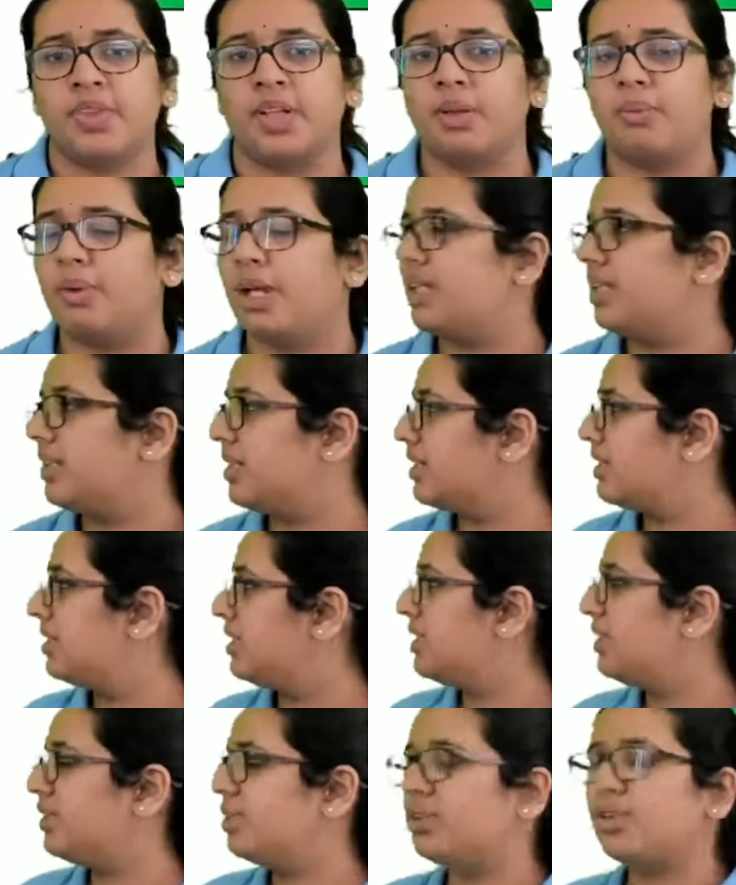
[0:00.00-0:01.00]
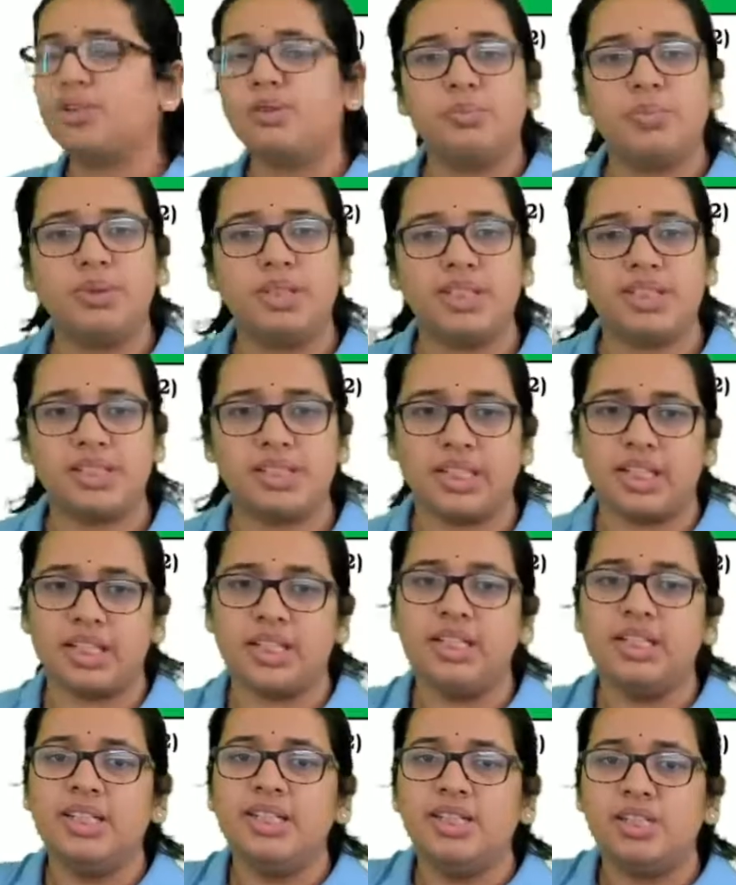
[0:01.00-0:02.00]
Minus 0 plus 9.
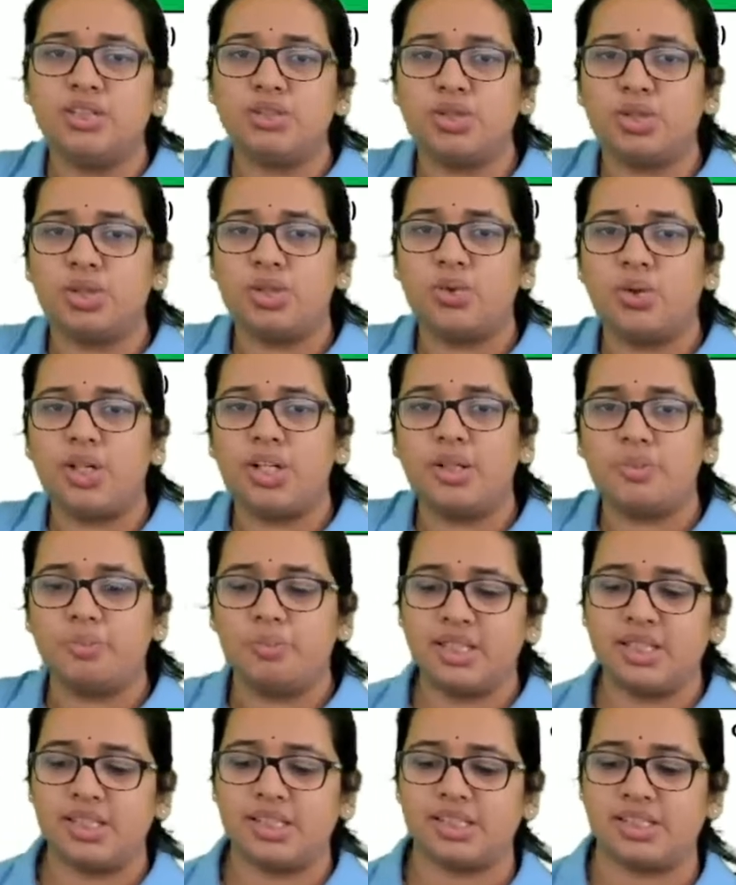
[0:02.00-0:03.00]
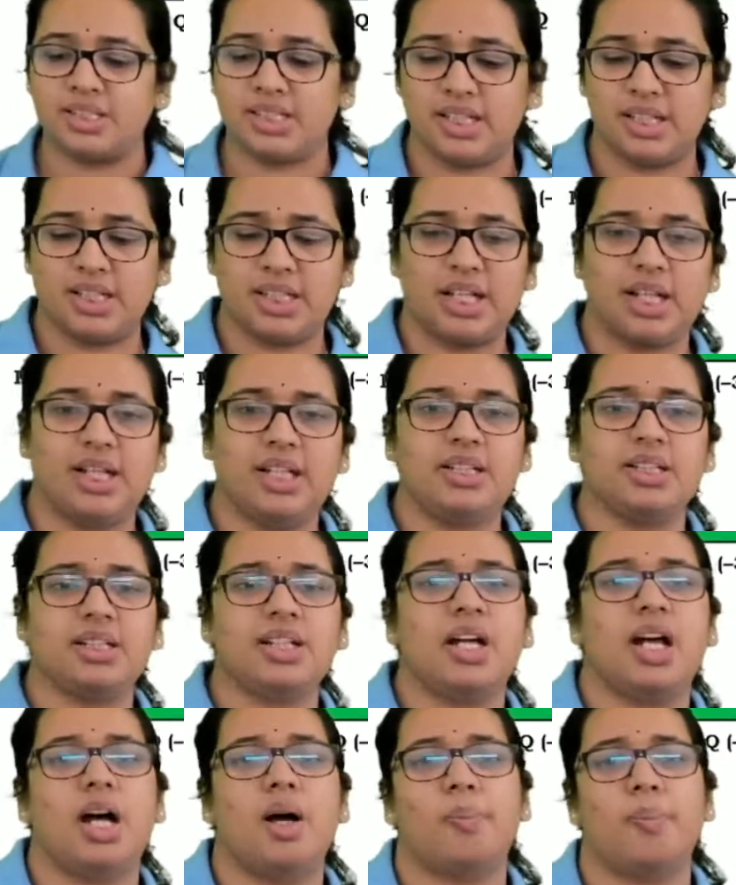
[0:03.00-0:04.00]
So 12 plus 9
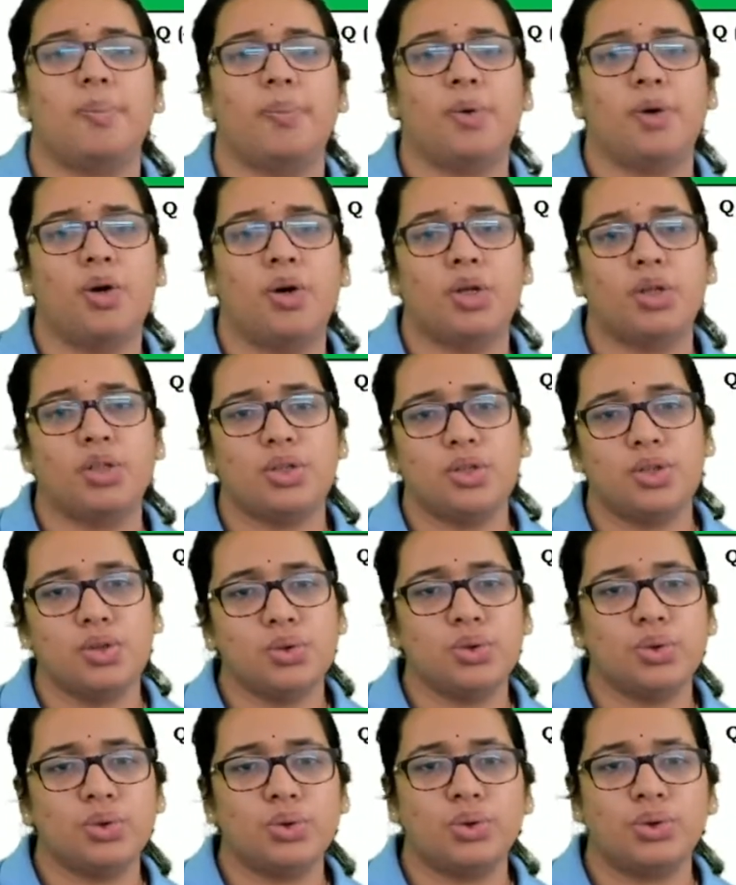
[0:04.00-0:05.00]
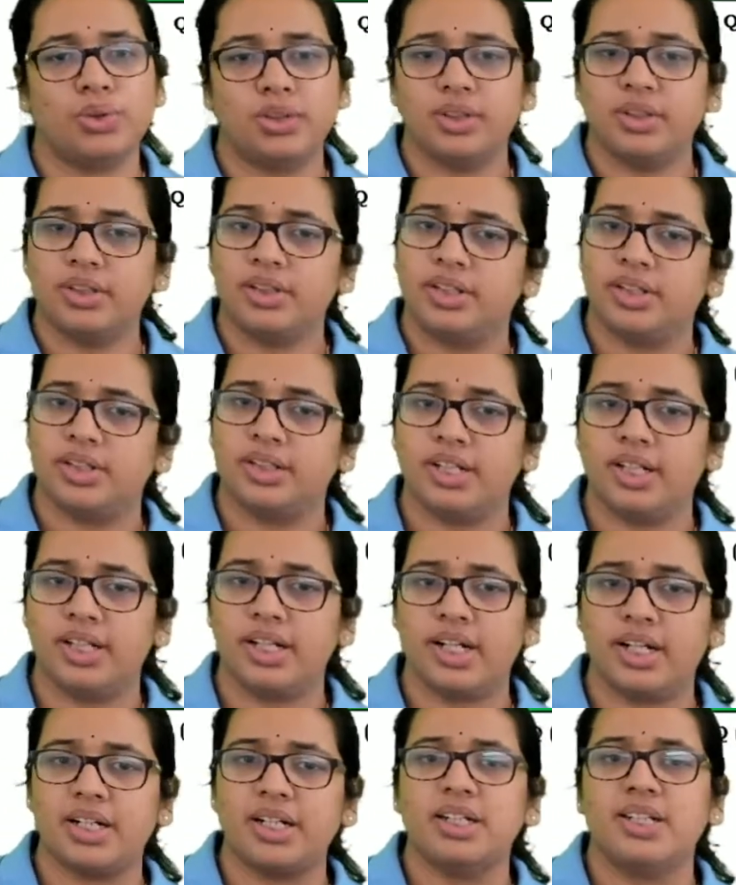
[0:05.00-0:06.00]
upon 2.
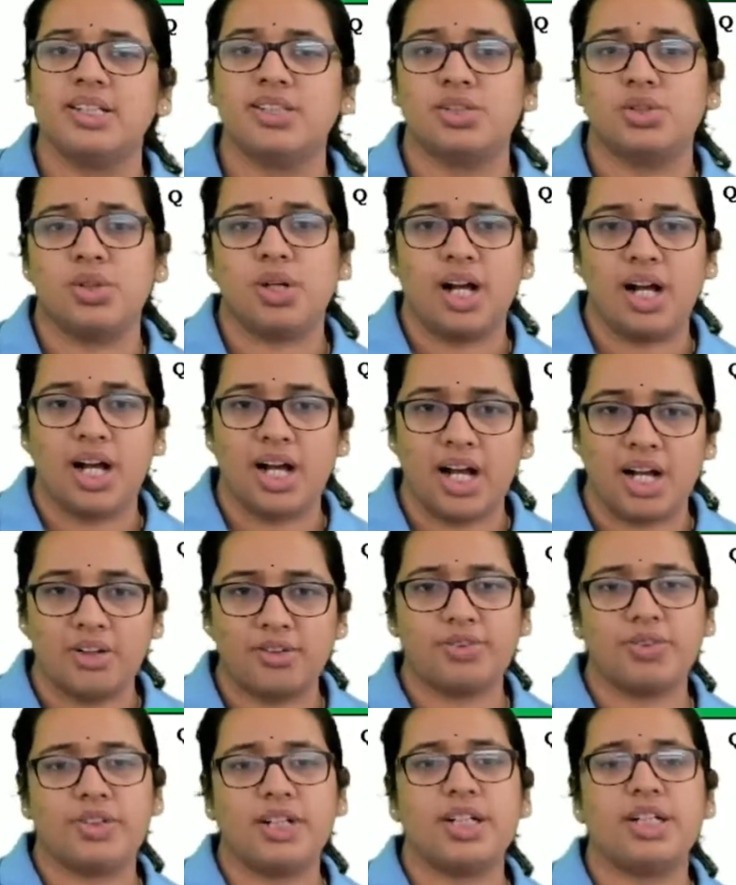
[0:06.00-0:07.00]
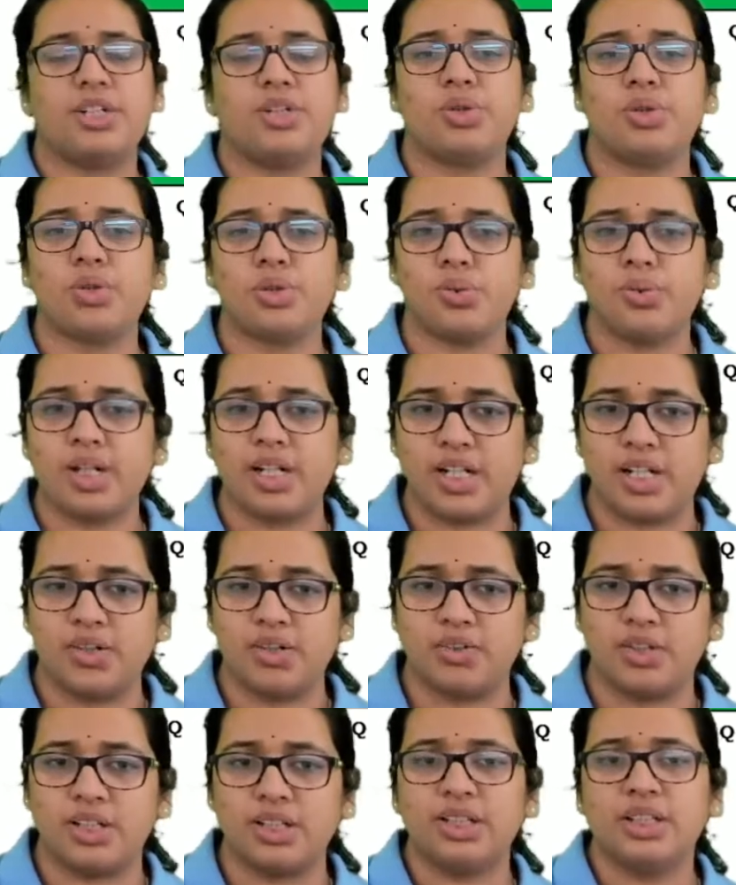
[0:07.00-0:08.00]
Correct? So half into
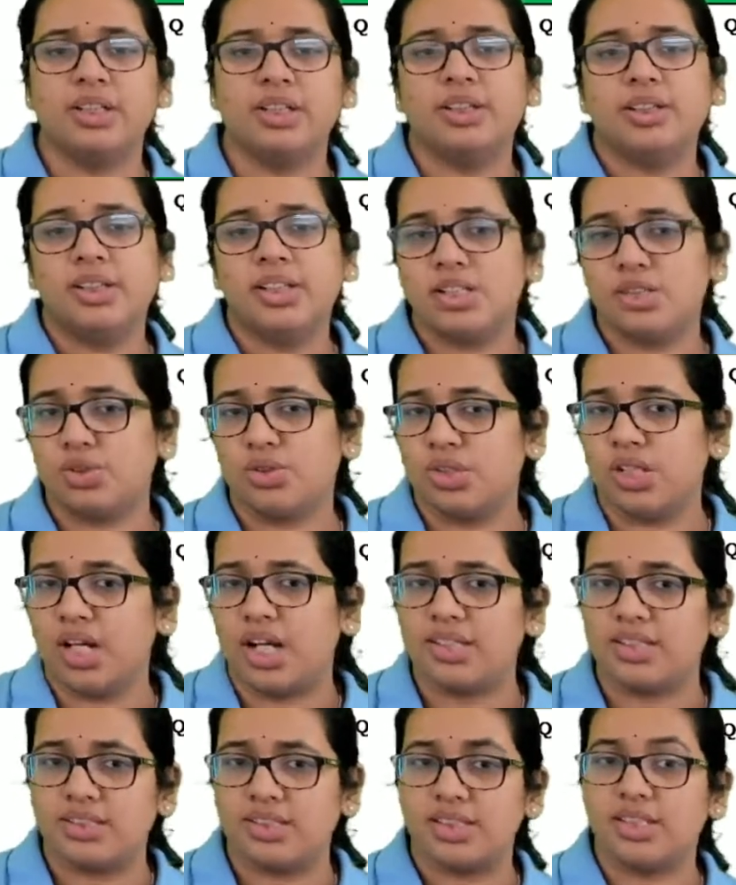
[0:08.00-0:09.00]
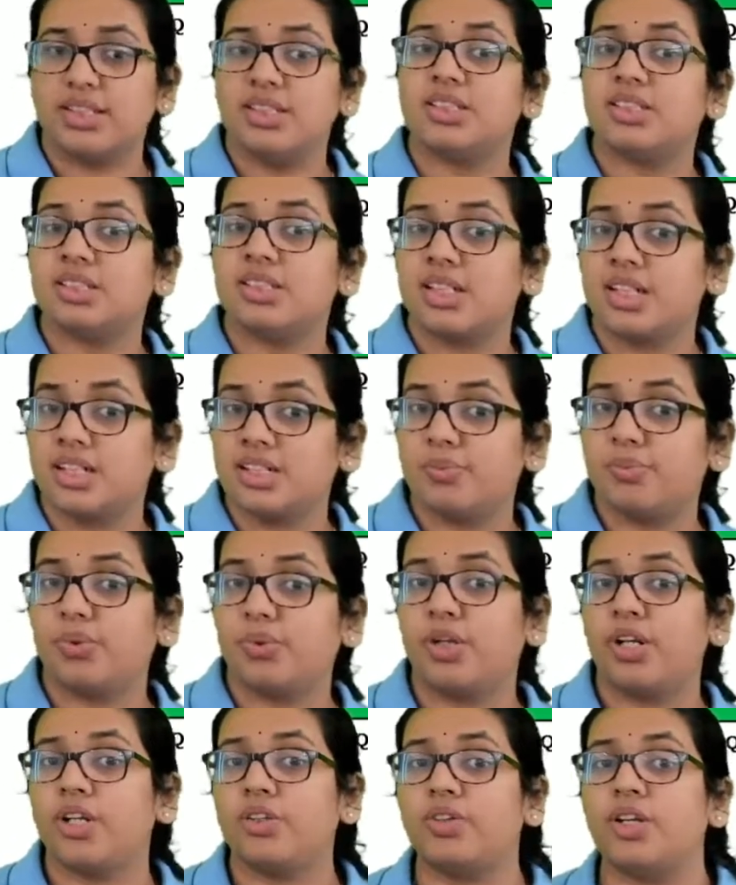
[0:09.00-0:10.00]
21. So the answer is
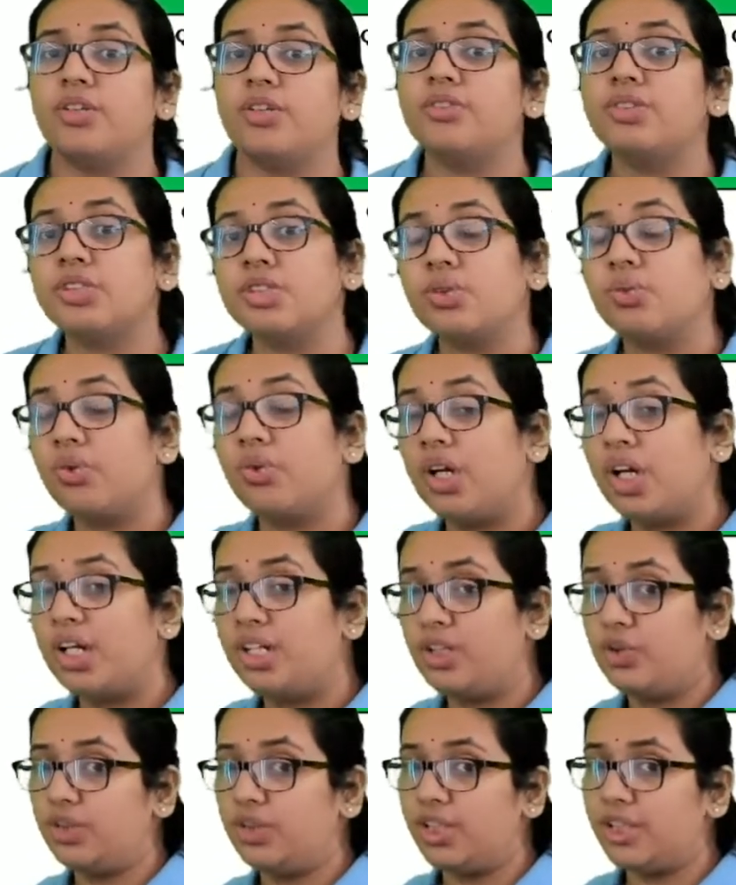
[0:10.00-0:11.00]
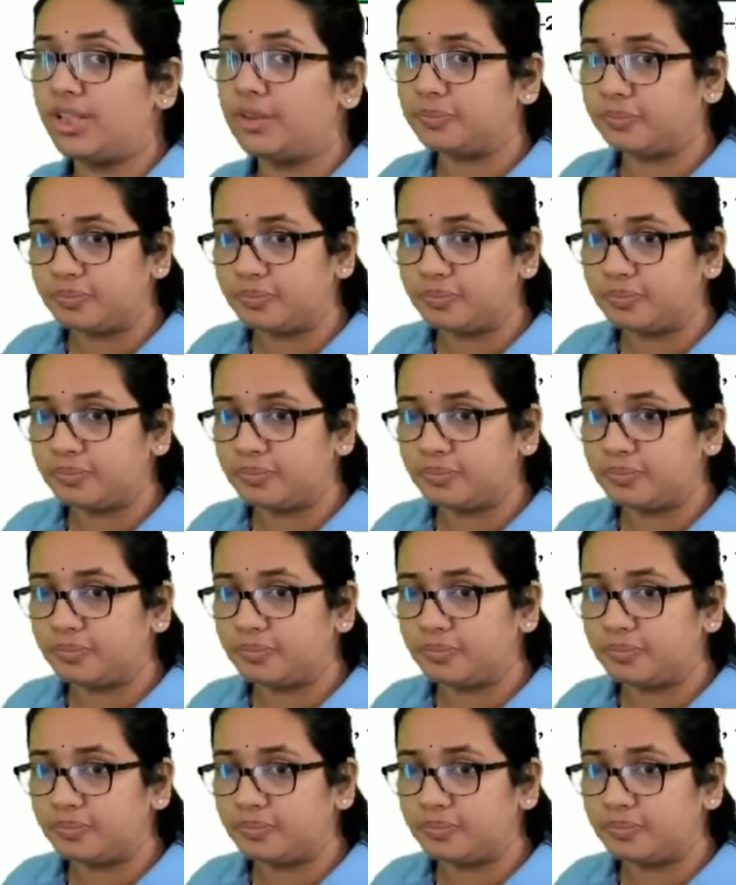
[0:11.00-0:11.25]
10.5 square unit.